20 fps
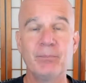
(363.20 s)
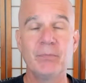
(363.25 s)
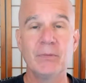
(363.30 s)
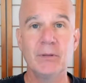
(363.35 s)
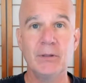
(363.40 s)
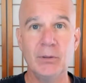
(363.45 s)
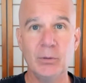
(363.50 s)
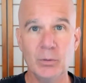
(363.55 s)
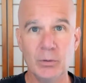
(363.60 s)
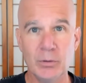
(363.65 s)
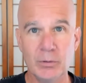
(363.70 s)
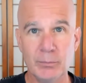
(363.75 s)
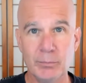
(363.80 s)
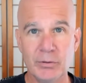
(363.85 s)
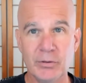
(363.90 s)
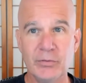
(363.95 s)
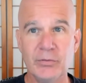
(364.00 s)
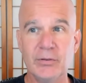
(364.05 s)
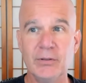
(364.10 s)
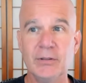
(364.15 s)
the old
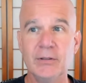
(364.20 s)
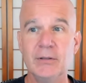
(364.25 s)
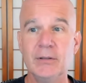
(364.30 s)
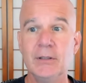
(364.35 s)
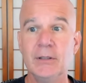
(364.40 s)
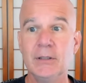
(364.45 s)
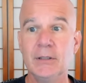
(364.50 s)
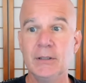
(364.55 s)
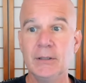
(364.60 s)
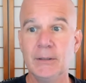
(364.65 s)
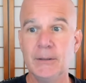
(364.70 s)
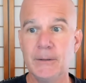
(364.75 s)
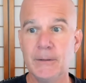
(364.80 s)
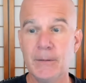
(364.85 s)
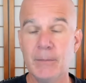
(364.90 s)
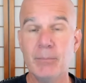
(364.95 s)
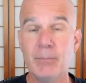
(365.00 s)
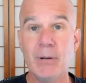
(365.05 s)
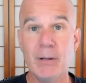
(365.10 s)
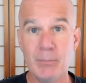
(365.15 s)
person,
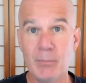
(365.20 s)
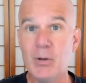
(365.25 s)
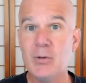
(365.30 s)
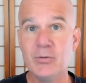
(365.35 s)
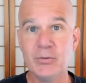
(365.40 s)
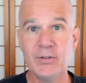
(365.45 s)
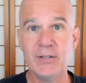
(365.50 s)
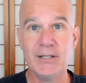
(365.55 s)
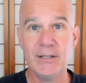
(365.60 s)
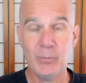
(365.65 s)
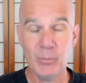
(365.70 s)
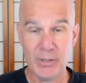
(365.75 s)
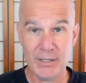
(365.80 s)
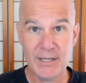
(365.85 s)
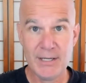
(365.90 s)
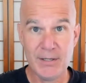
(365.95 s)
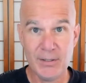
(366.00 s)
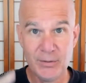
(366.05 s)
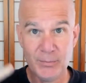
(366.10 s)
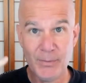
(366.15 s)
but mostly what
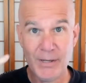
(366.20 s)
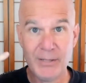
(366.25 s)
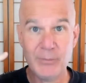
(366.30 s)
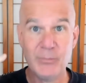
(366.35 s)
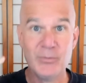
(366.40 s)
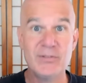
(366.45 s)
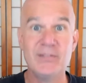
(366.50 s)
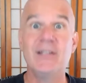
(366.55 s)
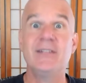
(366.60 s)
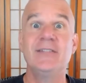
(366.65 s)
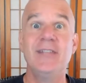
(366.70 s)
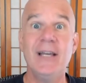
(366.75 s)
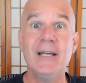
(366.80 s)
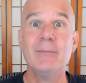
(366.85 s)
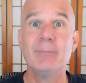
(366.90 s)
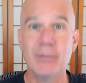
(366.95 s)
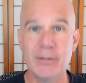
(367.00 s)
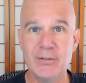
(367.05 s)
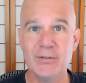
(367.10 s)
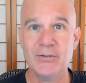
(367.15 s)
hit his mind was the dead
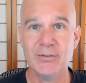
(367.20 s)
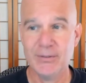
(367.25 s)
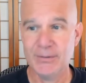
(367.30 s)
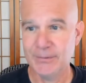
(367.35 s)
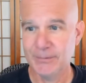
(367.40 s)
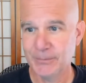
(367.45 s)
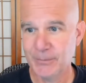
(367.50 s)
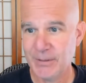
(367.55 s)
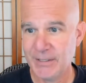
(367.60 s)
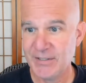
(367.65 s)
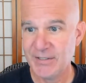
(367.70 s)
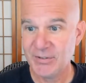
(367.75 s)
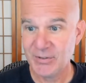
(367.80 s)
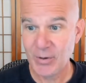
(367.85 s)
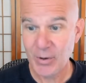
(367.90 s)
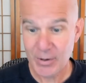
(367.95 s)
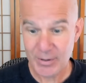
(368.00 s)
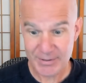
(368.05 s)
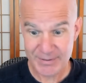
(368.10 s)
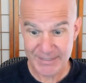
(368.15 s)
person. When he
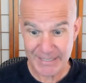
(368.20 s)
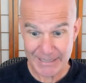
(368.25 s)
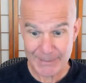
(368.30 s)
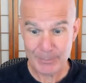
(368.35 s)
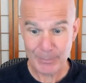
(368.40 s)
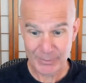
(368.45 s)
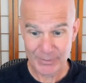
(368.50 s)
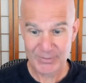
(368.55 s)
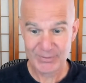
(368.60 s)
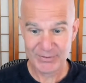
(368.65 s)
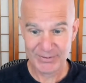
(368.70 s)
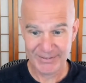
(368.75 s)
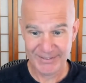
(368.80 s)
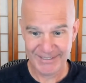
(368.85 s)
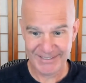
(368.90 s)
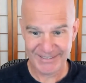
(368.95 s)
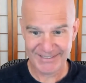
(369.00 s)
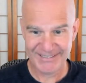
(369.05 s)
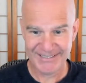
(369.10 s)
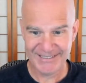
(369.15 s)
saw a dead person,
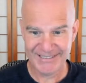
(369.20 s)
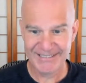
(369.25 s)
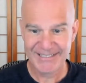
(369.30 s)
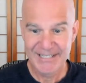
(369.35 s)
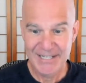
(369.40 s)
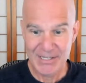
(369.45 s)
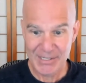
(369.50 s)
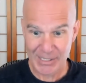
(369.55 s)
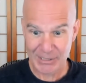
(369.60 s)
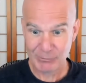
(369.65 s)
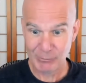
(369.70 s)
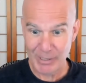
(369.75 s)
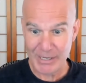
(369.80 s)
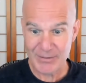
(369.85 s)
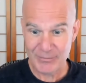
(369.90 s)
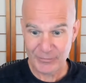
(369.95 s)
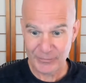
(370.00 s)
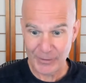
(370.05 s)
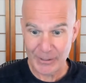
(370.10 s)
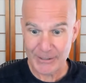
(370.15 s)
like right in
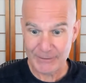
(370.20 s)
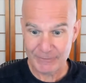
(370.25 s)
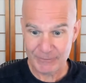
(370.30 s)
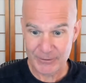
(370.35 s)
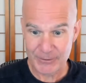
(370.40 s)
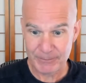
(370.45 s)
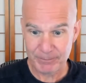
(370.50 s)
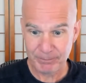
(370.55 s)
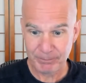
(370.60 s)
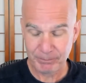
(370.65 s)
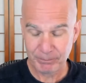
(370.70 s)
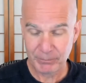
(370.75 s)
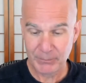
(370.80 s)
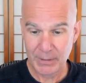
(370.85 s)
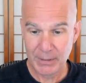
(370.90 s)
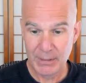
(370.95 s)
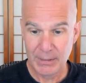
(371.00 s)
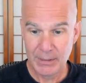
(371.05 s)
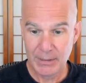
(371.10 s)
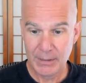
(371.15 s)
front of him,
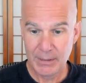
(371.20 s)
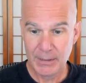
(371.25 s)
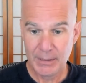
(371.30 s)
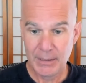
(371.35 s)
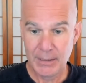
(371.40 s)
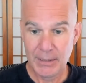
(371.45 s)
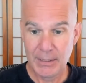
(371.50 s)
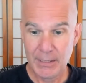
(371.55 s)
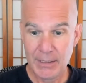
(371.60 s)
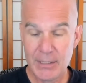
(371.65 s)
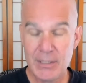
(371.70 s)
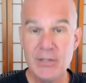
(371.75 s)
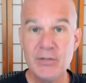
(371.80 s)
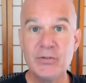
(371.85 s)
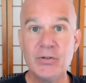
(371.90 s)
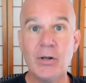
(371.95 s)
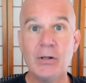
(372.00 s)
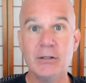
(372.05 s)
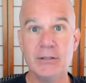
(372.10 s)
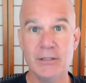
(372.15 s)
he
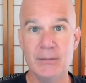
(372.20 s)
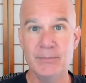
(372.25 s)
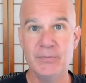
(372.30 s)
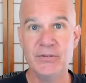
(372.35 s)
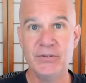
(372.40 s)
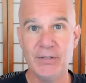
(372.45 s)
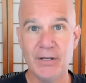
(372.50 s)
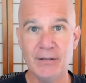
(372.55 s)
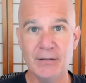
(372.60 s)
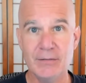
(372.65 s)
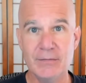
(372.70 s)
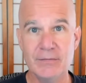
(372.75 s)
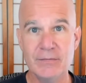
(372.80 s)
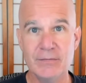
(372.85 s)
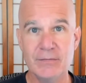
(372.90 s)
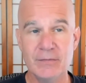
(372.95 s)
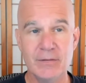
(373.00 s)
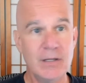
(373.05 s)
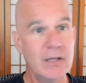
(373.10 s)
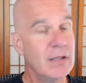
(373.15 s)
saw
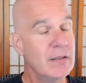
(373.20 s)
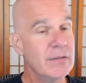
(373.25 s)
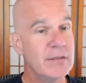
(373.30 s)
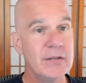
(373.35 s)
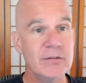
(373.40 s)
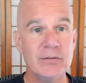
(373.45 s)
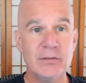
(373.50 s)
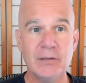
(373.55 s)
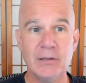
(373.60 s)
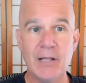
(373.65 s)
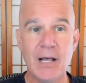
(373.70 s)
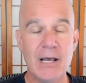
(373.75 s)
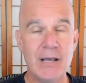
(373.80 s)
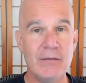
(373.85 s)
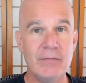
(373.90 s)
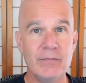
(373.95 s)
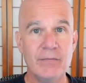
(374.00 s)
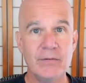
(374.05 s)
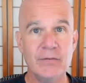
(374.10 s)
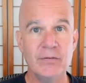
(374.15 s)
himself. This
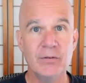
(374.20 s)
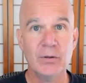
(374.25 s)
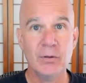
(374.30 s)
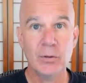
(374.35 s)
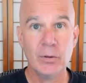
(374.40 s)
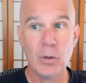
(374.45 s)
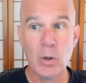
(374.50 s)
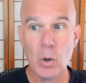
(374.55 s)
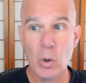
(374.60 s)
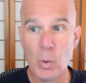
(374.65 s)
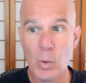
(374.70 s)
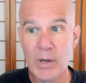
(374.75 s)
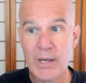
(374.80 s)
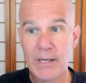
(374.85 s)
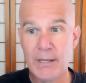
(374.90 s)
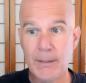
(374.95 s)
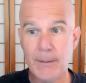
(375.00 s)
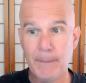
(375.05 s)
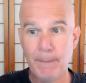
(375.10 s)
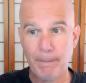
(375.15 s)
life is going to go
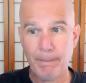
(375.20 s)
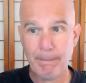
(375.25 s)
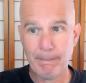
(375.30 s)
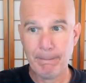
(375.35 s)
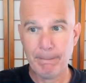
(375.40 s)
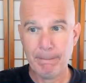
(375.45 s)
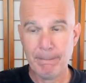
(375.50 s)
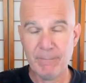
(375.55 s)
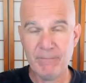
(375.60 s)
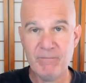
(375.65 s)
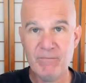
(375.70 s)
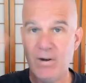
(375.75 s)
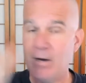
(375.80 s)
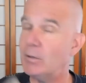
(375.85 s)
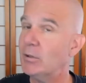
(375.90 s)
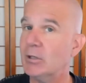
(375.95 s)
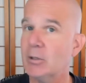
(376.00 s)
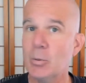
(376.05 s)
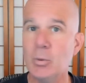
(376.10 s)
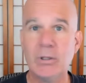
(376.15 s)
away
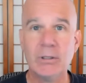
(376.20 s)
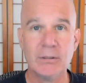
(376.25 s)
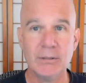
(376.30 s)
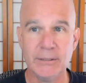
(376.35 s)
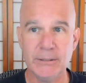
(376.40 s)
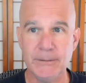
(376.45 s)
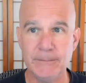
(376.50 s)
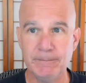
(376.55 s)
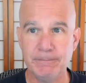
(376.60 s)
very quickly.